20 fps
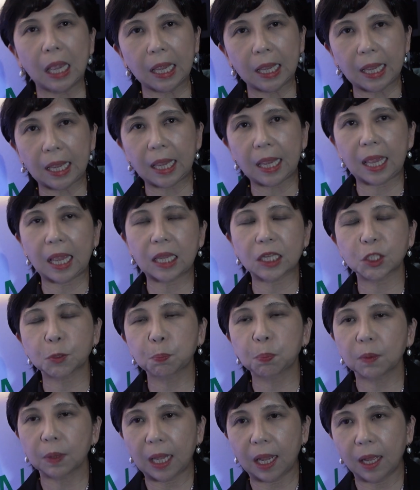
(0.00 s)
uh,
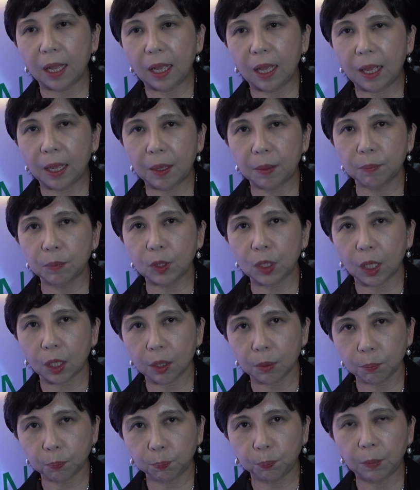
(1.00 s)

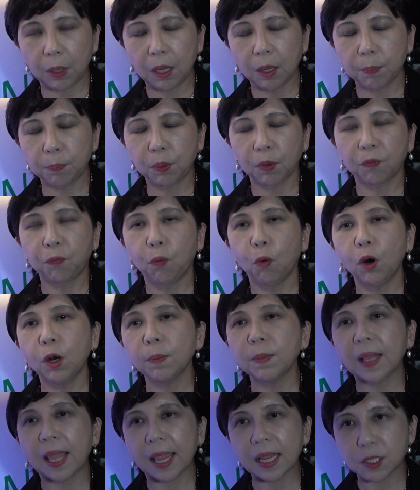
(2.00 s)
uh,
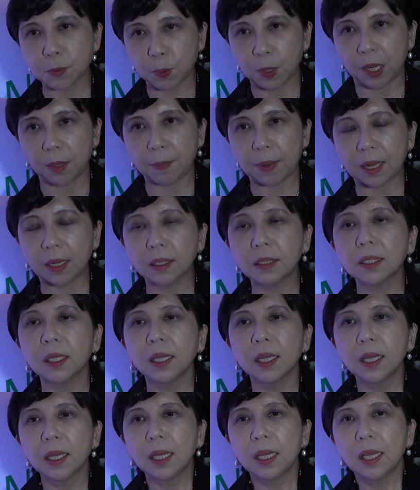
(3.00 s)
perform the experiment,
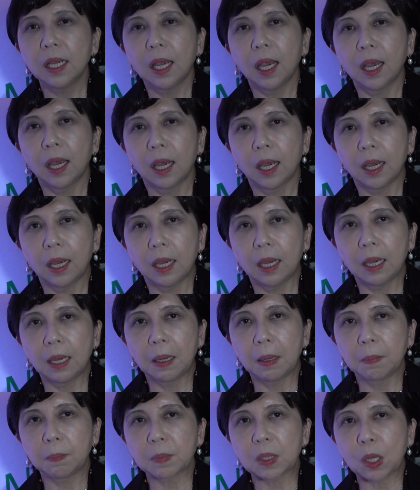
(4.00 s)

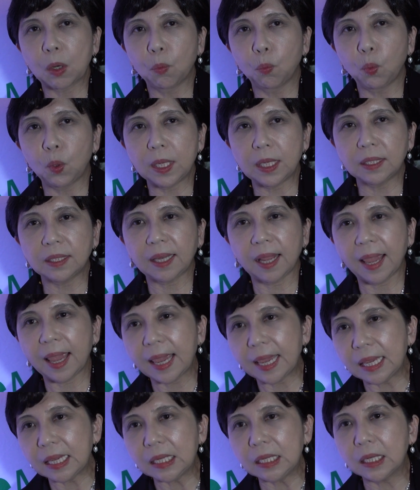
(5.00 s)
um, we
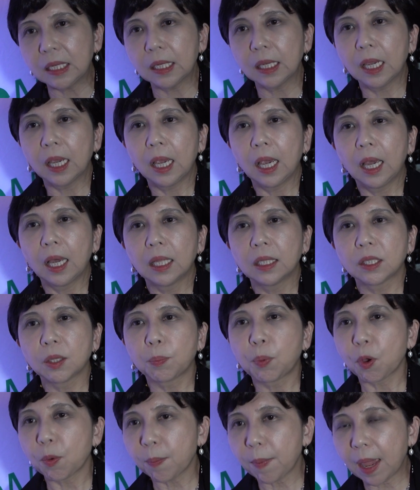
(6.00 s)
take
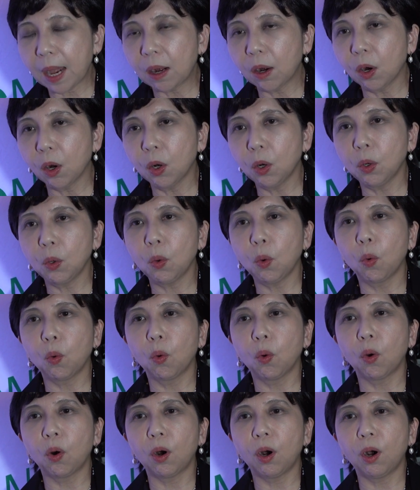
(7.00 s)
the bone marrow
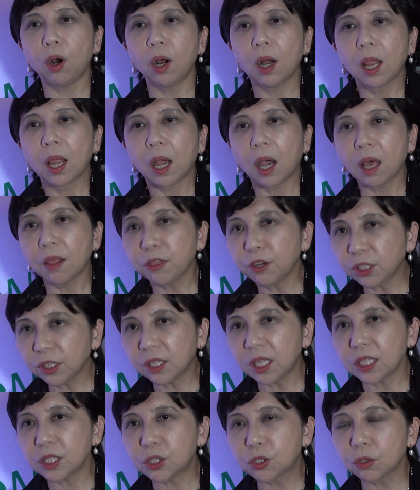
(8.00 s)
or other
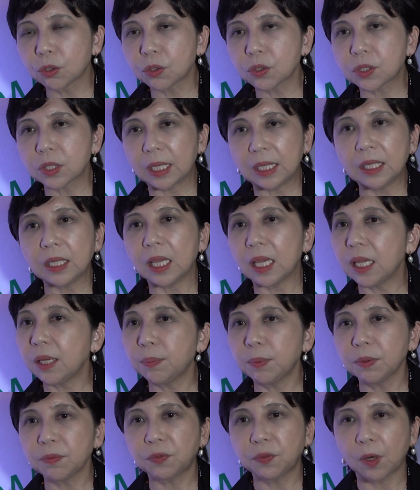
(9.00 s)
tissues, in,
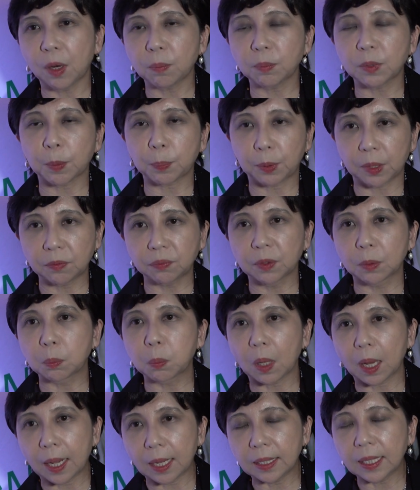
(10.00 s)
even from the peripheral
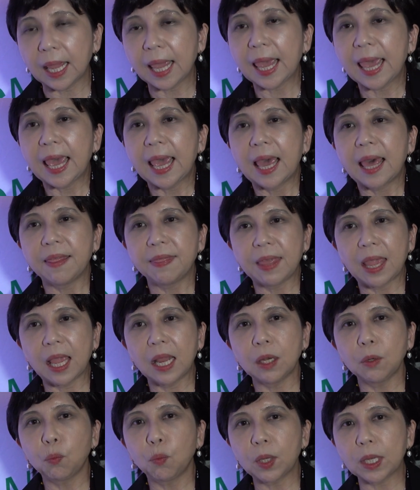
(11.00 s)
blood, and
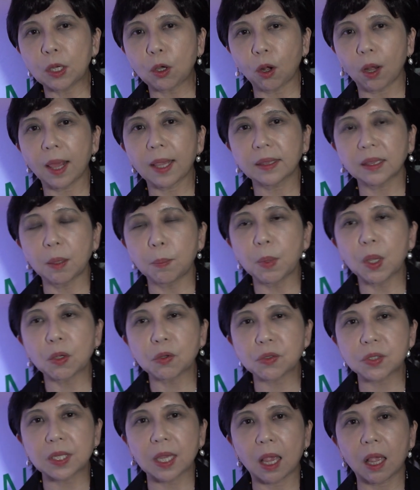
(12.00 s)
then we collect the
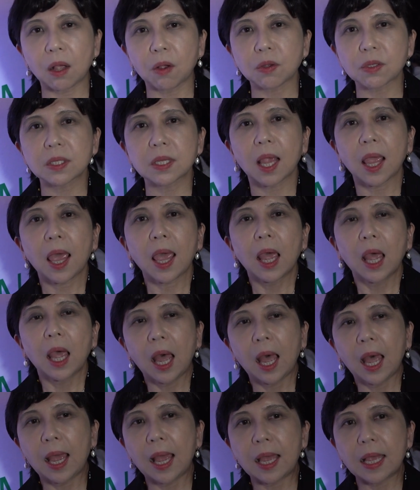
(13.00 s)
Muse cells
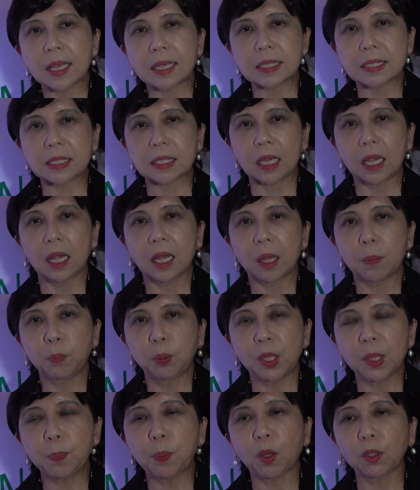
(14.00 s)
as a
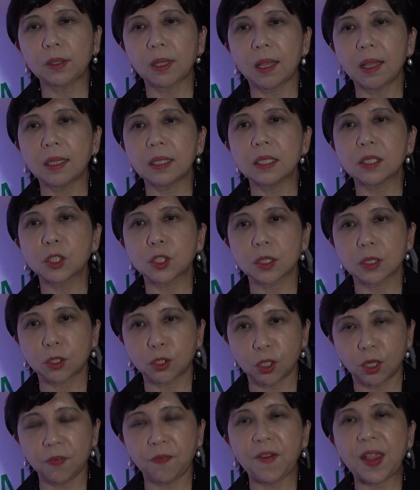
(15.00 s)
pluripotent
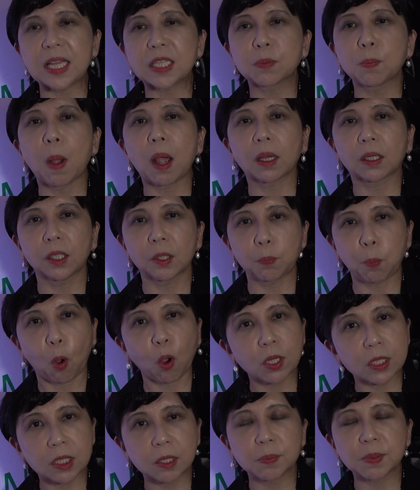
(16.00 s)
surface marker
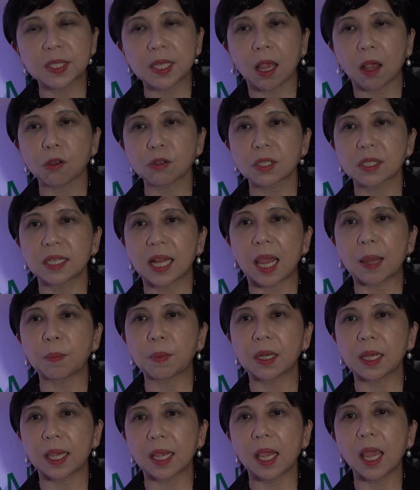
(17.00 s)
positive cells,
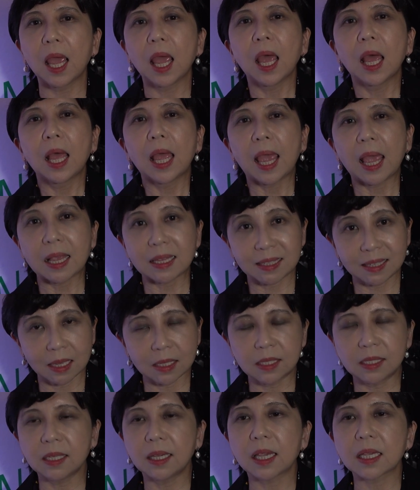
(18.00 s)
namely
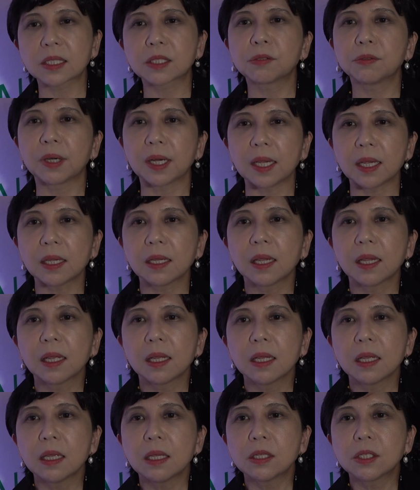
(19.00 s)

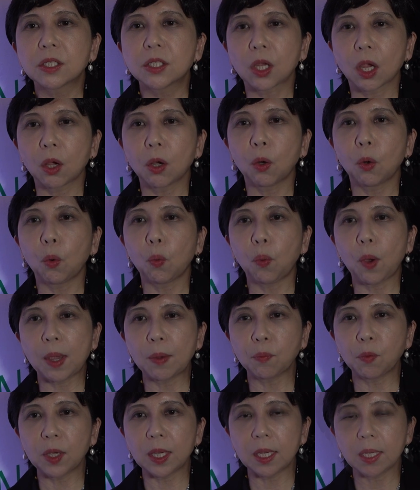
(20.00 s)
SSEA-3. So
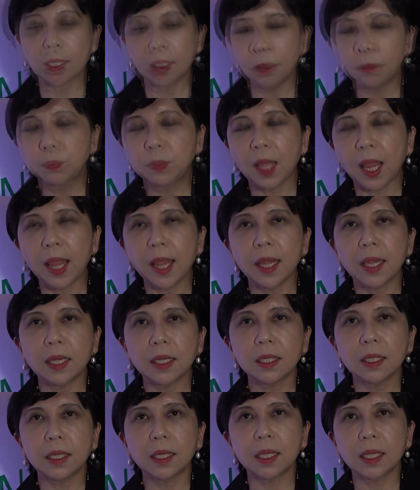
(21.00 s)
when we
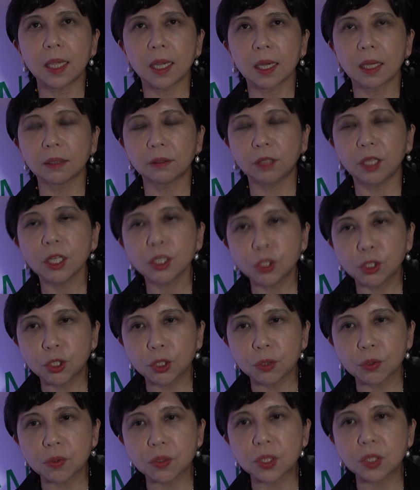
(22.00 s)
obtain the uh,
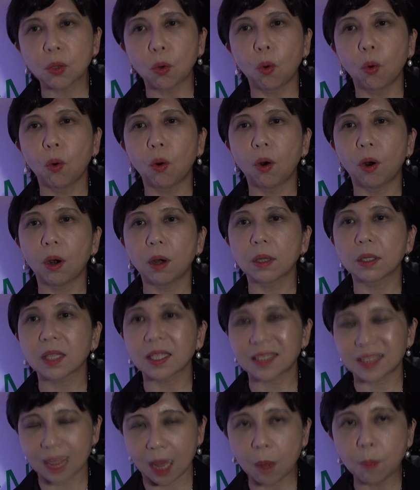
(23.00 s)
tissues or
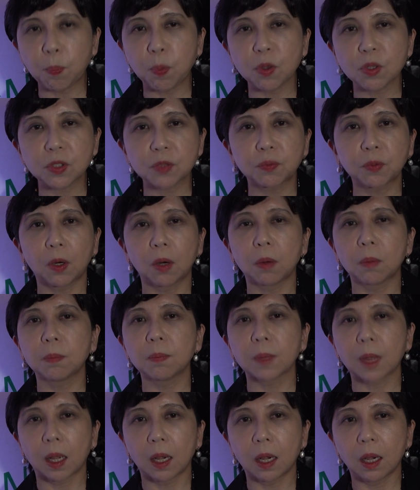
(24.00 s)
the samples from
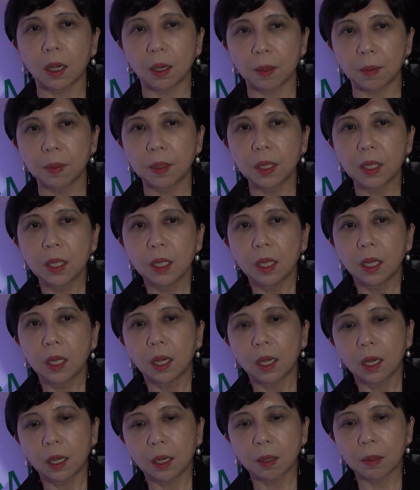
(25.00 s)
uh,
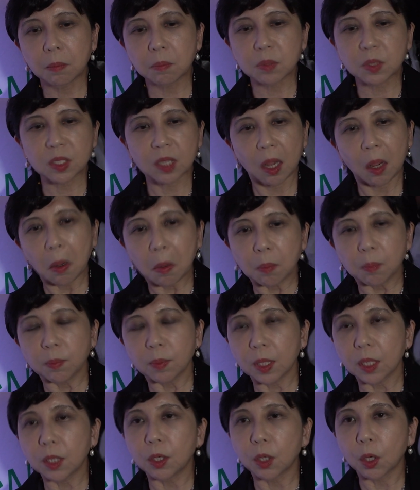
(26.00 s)
um, some,
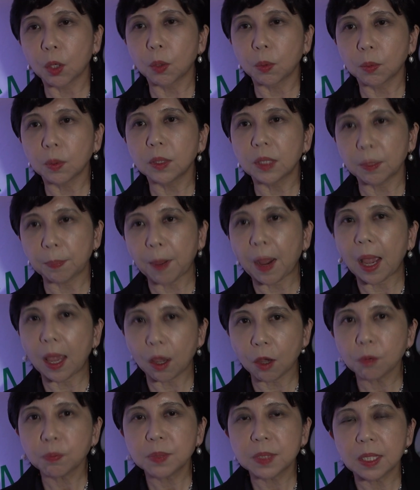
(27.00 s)
you know, the
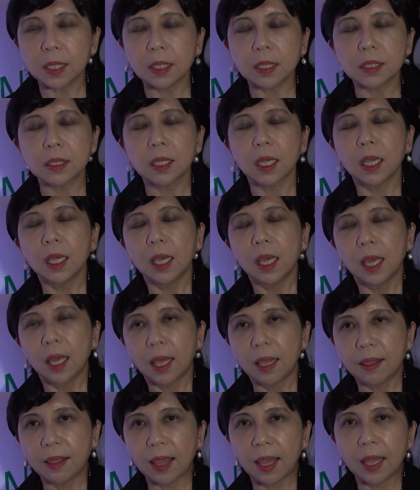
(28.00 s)
biopsies,
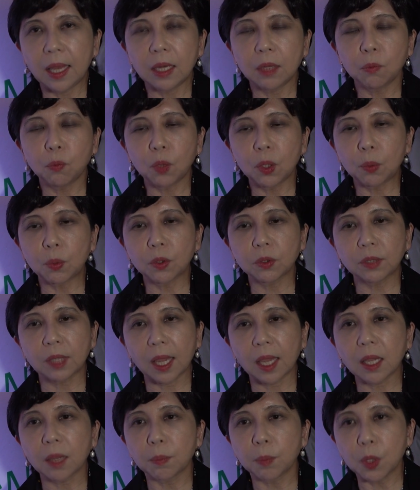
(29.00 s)
and then we will
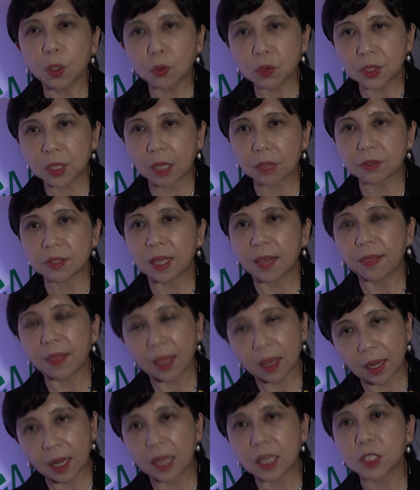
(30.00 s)
take immune cells and
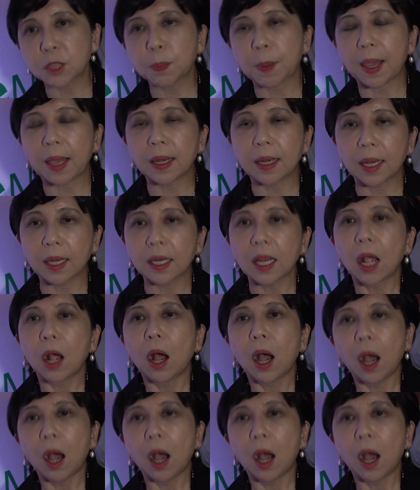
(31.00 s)
then expand it.